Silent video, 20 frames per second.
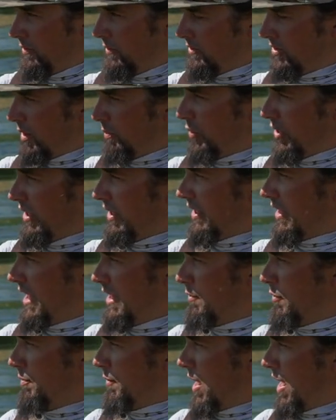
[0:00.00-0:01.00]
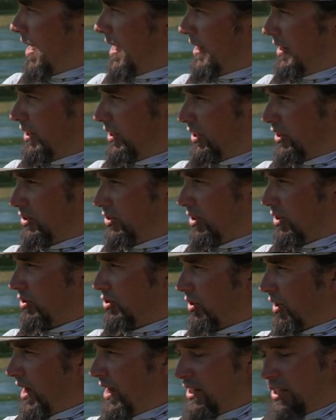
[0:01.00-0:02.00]
Something to keep in mind is
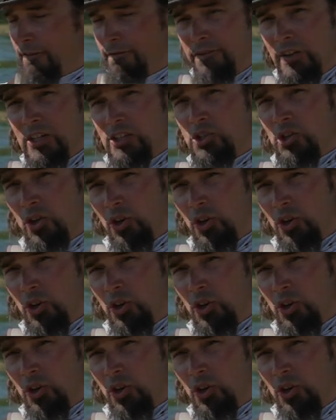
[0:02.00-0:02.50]
trying to fish